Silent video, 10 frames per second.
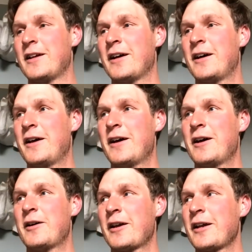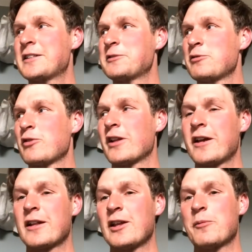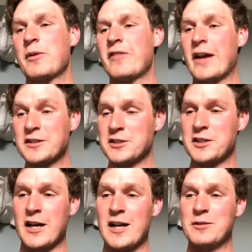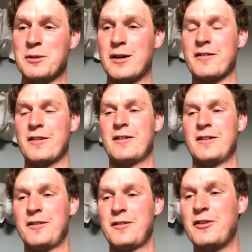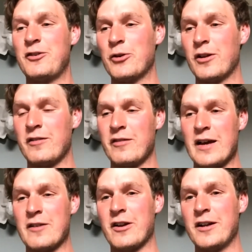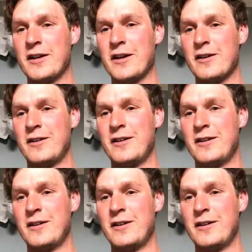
And I guess we've got like a little bit of extra time well to do all of that right now.